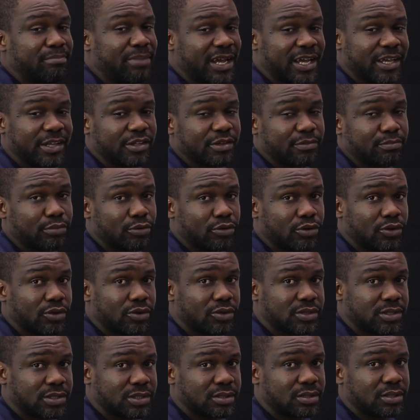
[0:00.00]
buying the
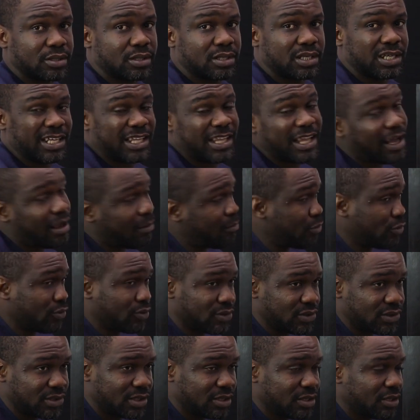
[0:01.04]
product. It
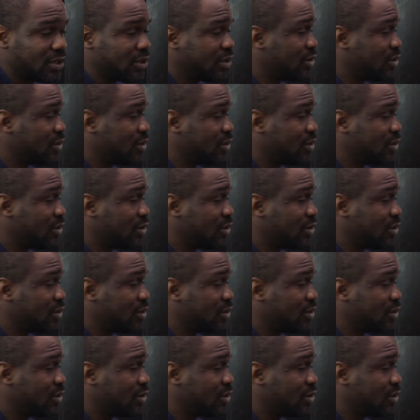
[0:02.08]
happens,